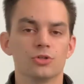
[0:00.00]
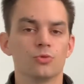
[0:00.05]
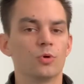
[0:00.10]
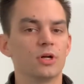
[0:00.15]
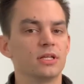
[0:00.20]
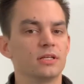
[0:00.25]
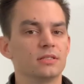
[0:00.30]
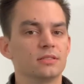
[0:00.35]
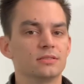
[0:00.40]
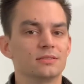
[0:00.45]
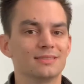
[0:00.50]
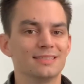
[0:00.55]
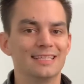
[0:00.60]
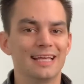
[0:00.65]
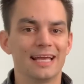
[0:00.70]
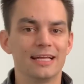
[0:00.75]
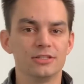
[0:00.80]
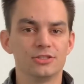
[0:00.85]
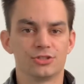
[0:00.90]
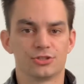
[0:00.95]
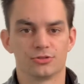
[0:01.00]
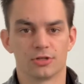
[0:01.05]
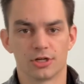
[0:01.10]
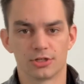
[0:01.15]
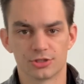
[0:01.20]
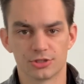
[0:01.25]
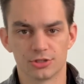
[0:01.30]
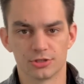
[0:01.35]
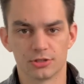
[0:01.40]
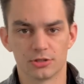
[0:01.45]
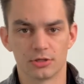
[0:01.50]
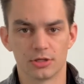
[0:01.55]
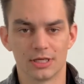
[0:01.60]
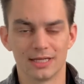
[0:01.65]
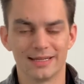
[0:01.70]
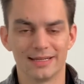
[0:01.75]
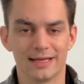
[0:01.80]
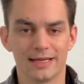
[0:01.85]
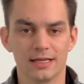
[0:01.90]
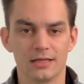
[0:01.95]
what is gain structure
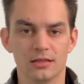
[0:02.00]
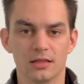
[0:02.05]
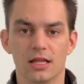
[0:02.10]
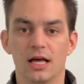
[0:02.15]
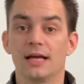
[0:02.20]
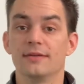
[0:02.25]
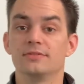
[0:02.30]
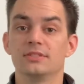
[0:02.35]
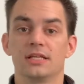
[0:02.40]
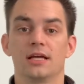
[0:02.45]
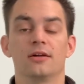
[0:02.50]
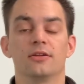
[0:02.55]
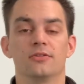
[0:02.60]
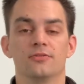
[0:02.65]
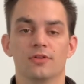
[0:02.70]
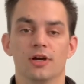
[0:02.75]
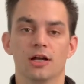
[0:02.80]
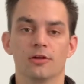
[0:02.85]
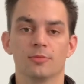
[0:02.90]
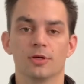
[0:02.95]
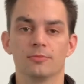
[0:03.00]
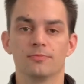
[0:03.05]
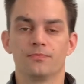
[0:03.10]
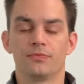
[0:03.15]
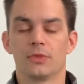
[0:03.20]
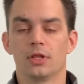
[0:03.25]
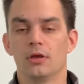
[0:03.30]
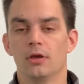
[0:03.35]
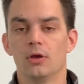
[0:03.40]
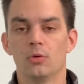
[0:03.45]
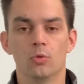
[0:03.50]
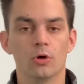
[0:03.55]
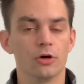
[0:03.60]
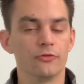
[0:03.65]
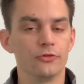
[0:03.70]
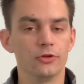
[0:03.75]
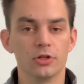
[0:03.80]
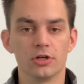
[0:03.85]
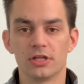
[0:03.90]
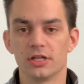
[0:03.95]
in a live sound environment? Well,
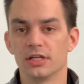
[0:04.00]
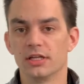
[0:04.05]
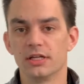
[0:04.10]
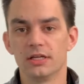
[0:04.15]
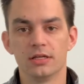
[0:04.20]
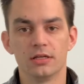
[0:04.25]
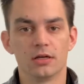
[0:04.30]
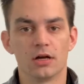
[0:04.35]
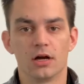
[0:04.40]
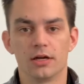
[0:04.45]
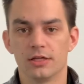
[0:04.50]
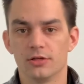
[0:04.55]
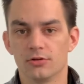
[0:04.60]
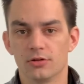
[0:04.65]
if you look at any audio